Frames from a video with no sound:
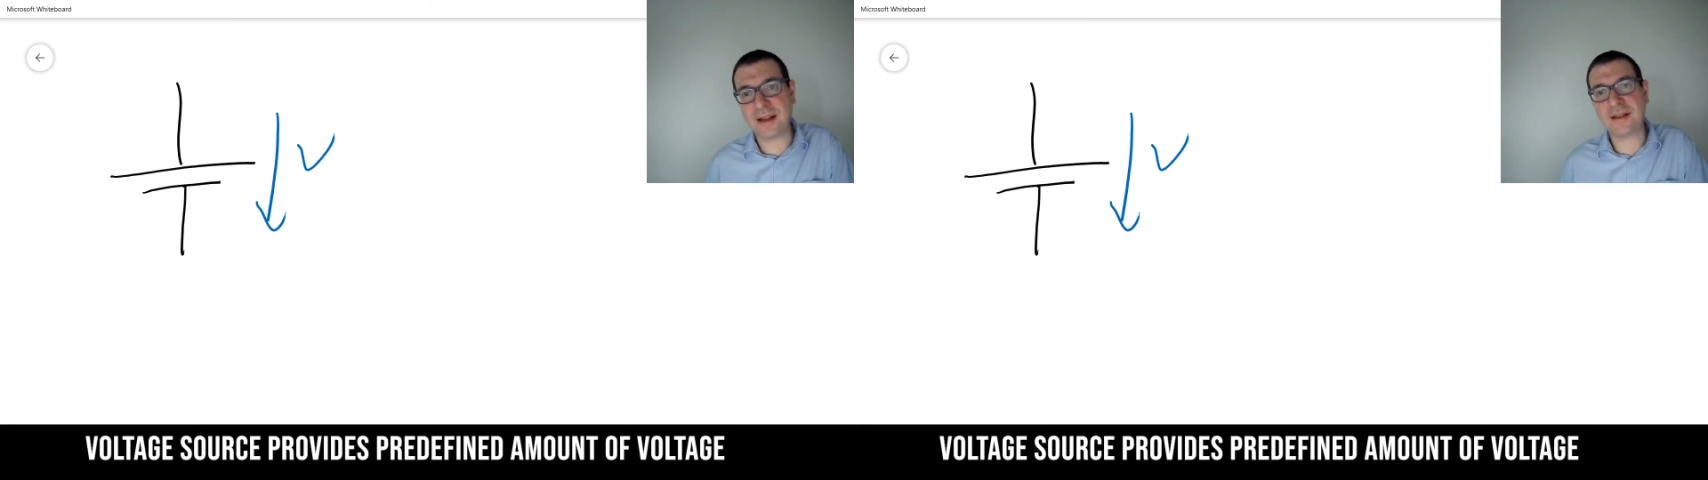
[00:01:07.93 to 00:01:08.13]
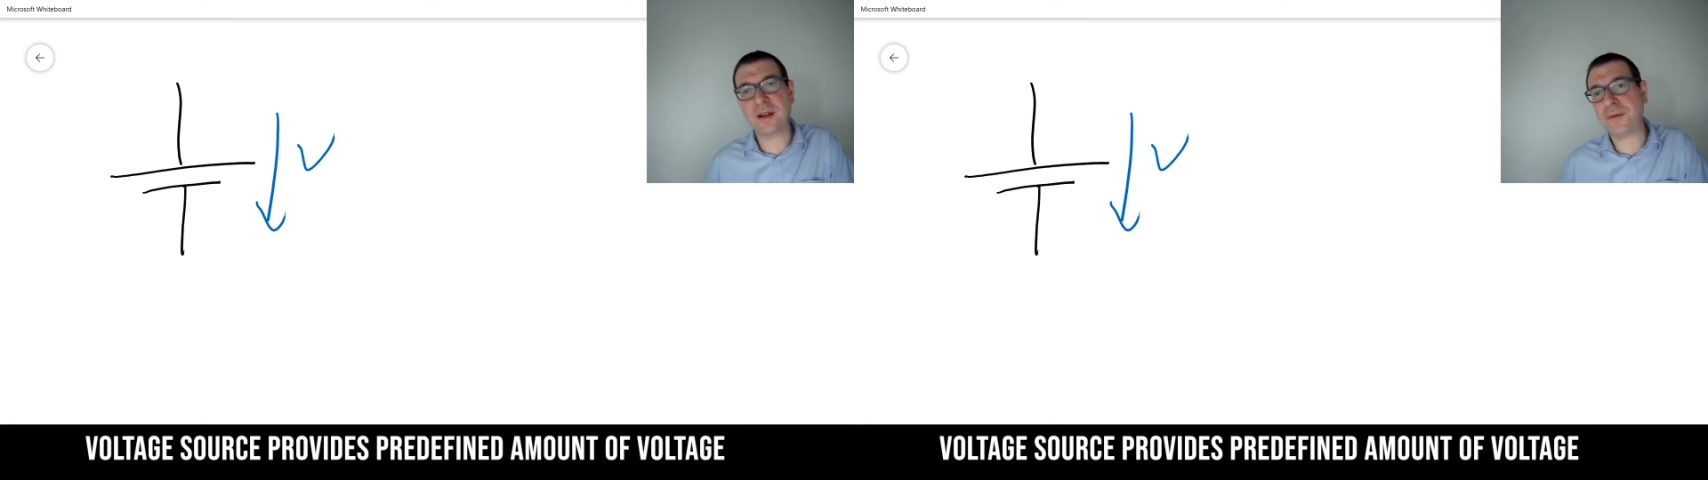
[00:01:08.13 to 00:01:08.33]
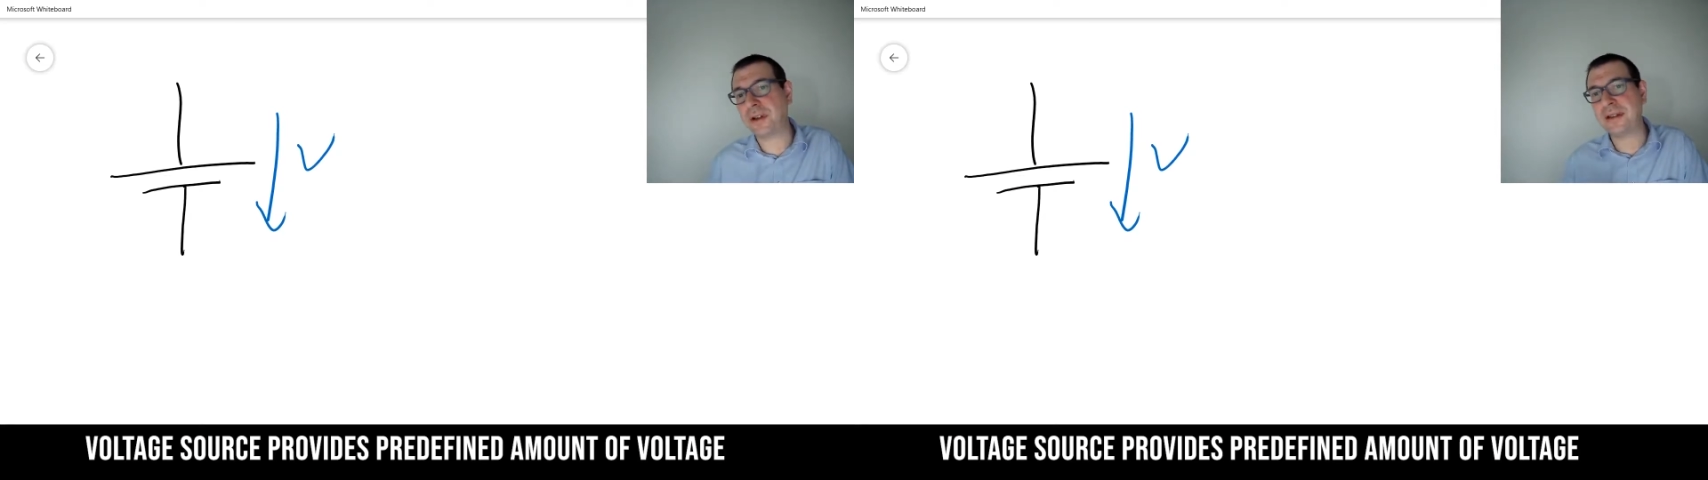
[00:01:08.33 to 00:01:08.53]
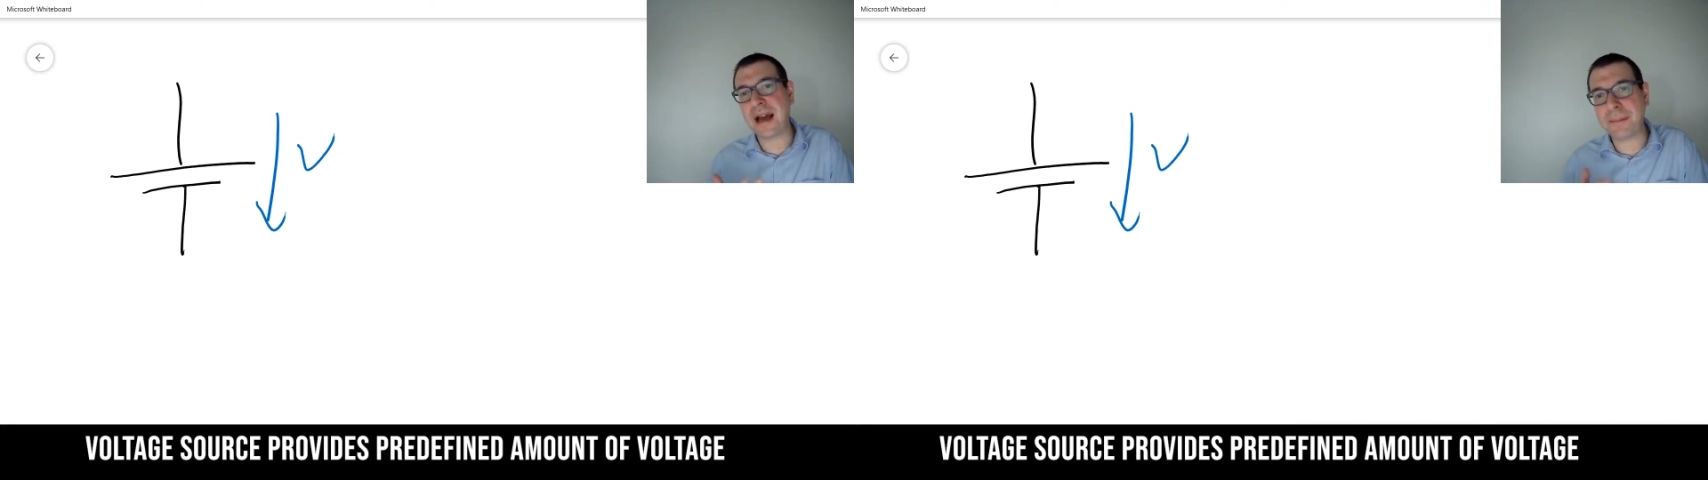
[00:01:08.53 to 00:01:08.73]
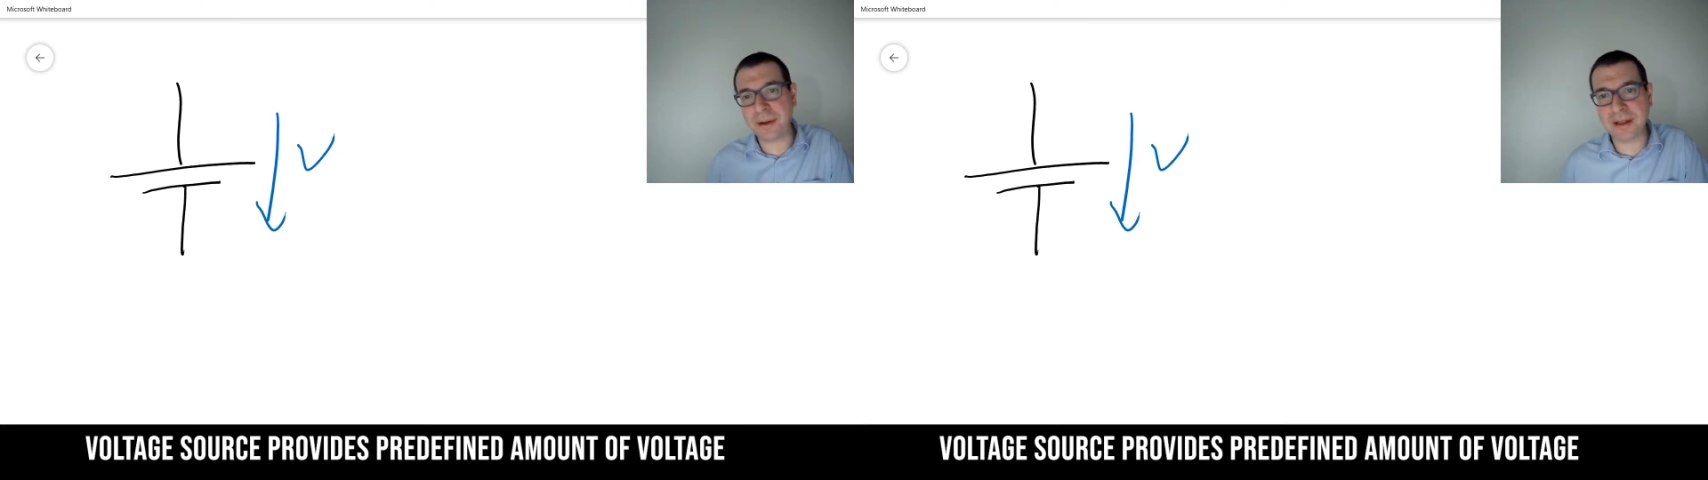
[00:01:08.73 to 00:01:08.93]
And so for
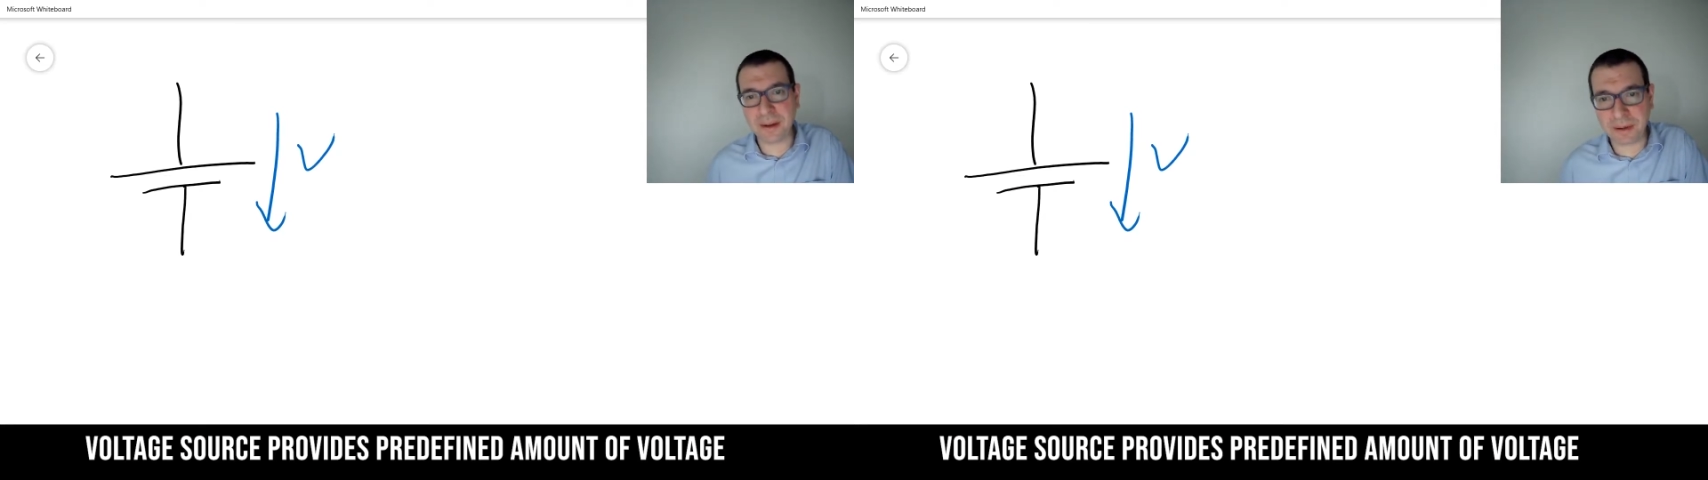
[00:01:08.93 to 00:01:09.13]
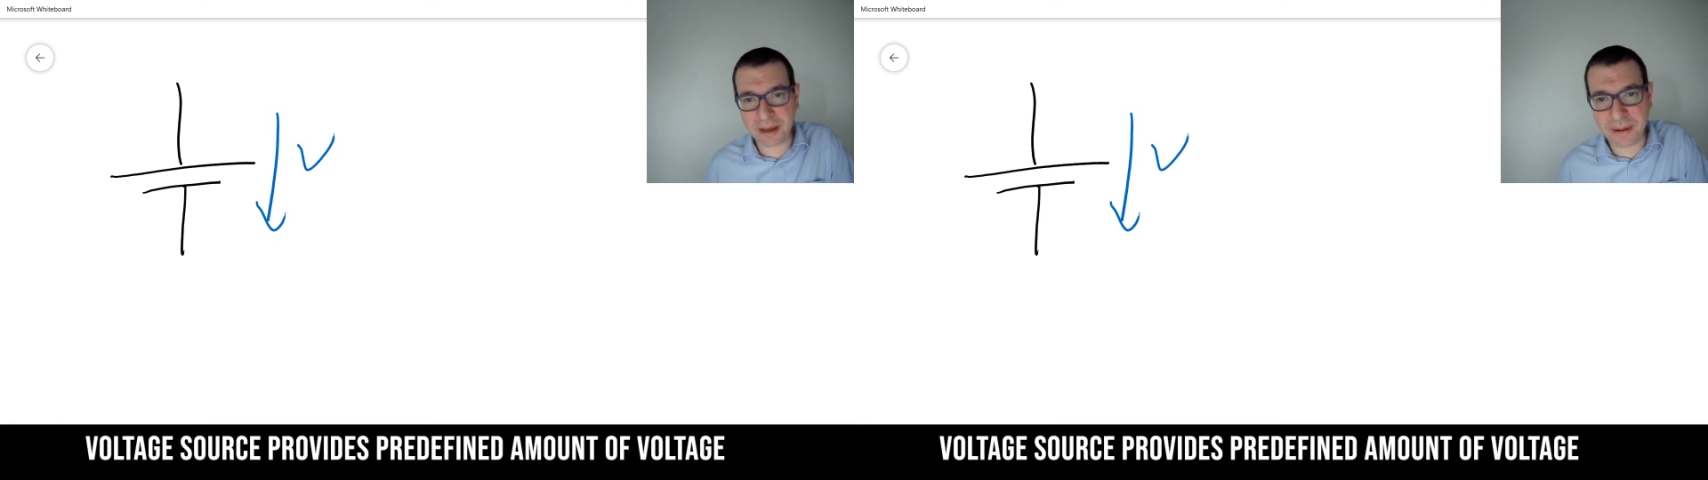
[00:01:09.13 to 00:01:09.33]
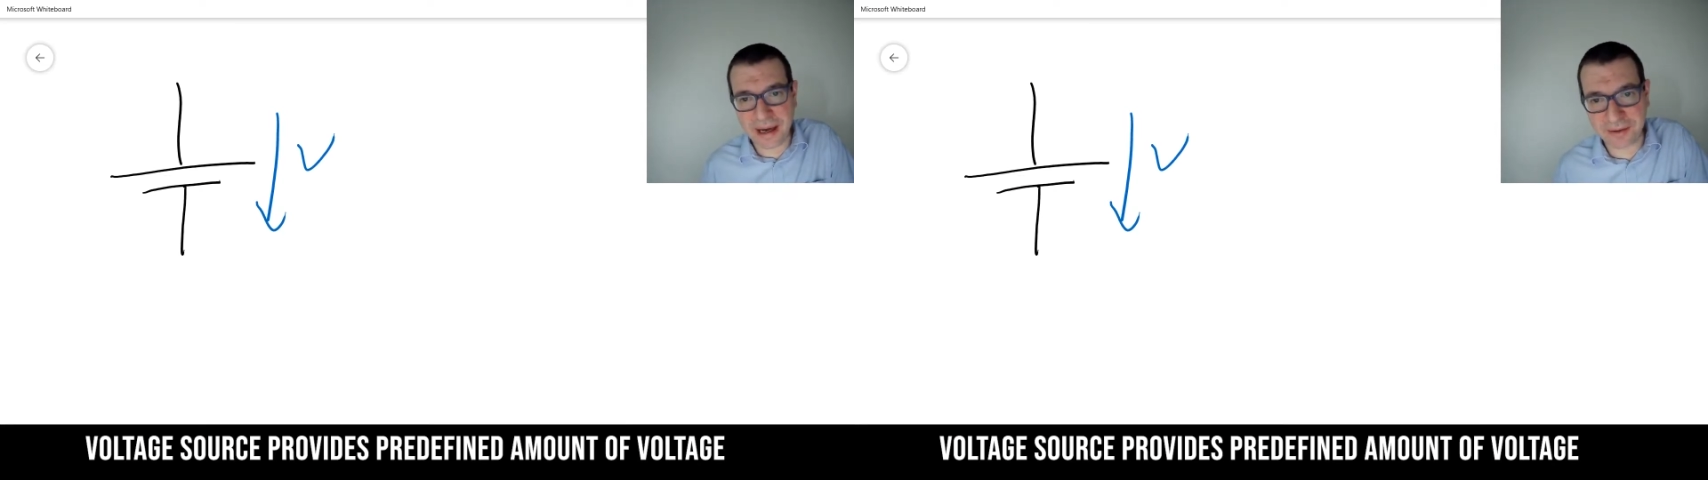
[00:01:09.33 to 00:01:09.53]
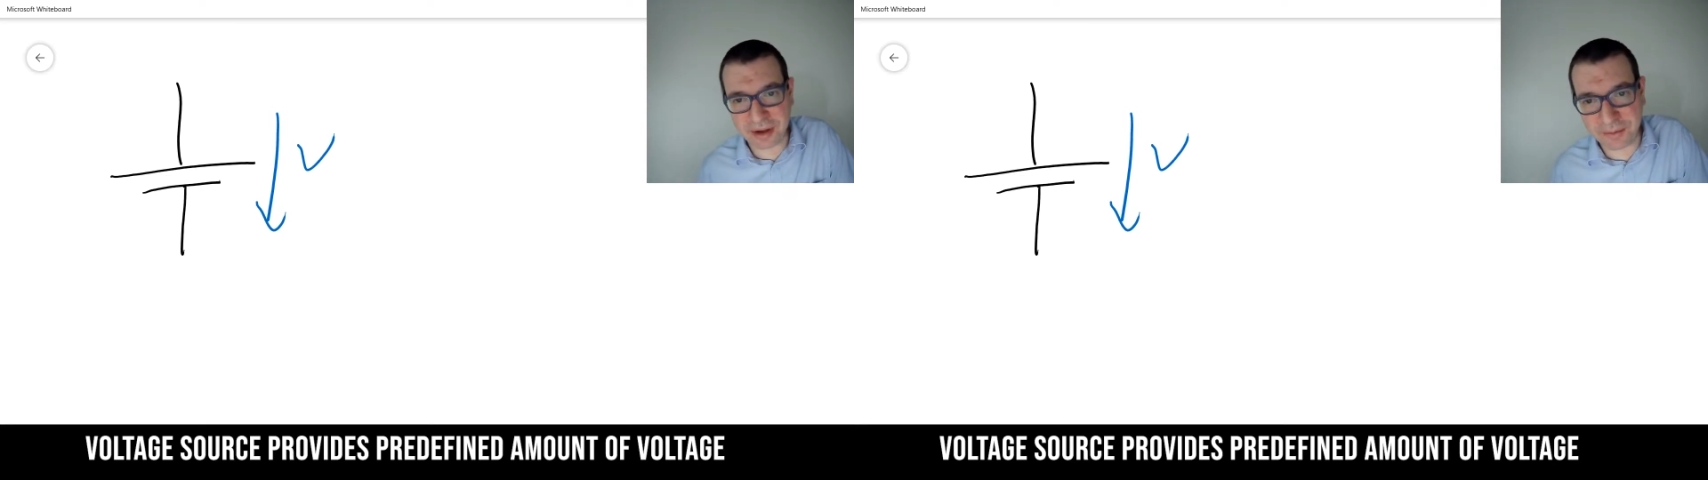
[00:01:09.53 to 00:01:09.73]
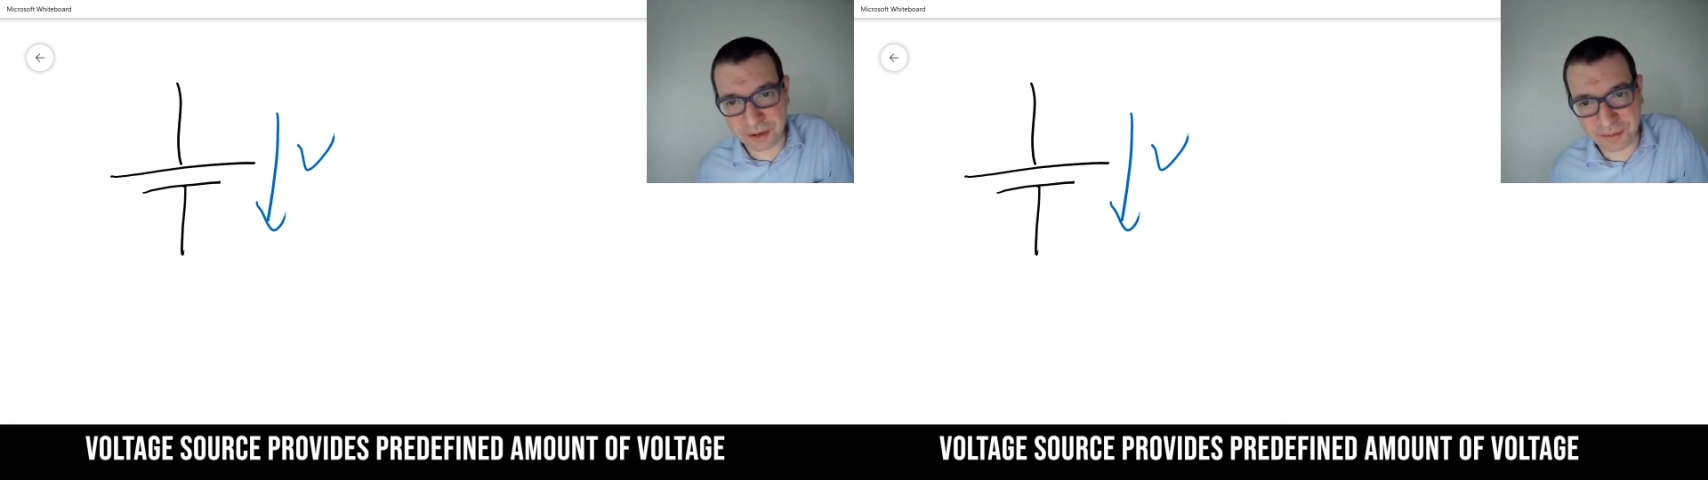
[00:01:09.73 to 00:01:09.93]
example, a AA battery
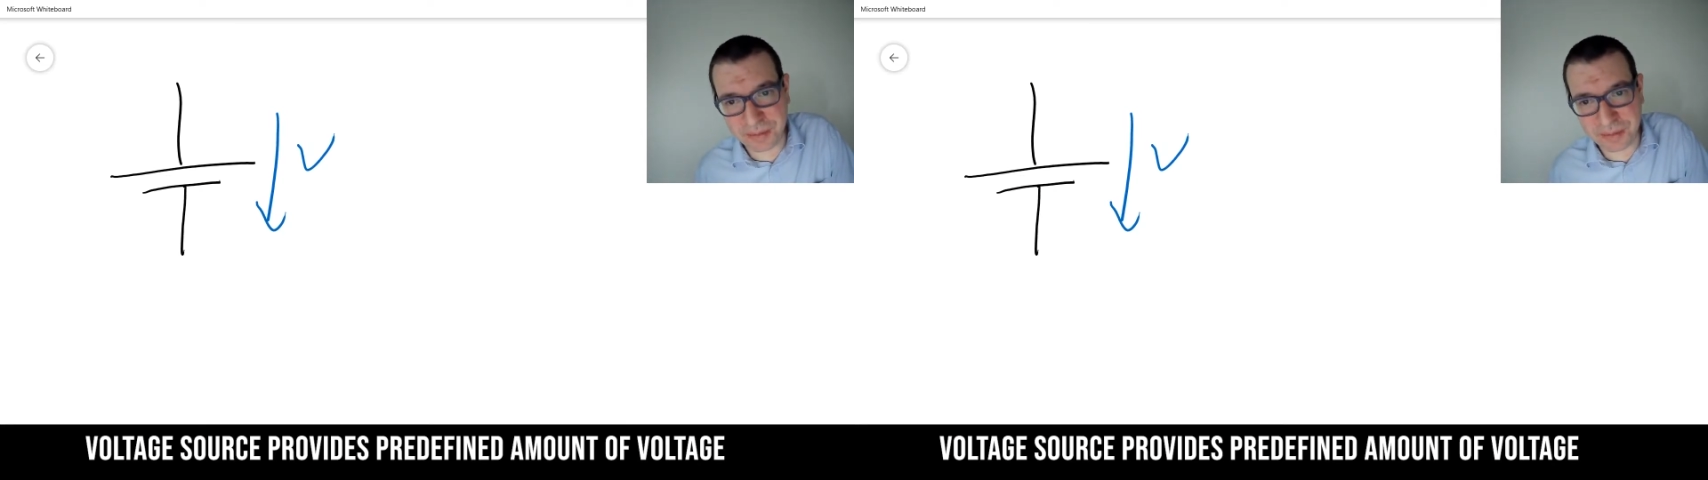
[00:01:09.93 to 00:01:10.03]
would